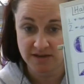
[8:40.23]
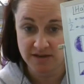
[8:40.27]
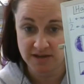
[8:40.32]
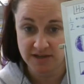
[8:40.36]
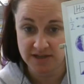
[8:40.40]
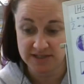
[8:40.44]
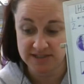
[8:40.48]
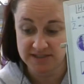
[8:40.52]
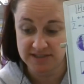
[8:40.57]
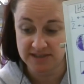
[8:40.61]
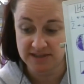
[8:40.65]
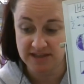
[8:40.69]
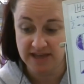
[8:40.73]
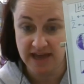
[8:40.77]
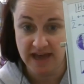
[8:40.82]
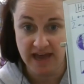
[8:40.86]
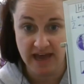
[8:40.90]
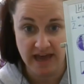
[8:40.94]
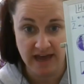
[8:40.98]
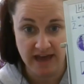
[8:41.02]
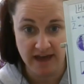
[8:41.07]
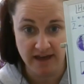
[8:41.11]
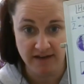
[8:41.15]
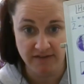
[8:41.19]
Is it the
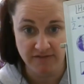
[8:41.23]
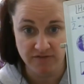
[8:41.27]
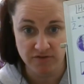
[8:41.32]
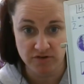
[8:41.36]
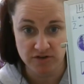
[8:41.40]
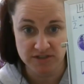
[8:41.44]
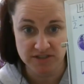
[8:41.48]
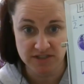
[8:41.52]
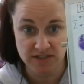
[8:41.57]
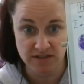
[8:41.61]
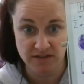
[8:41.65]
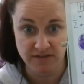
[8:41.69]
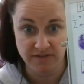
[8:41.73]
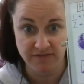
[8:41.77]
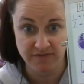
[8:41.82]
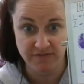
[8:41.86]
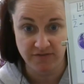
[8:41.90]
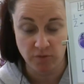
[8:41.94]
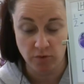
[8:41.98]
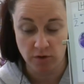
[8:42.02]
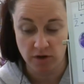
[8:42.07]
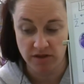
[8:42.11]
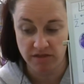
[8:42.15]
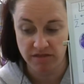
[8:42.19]
half or is it the
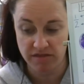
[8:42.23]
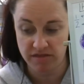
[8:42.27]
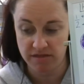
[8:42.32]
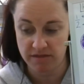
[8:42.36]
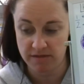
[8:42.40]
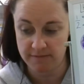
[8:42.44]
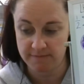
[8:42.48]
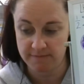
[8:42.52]
fourth?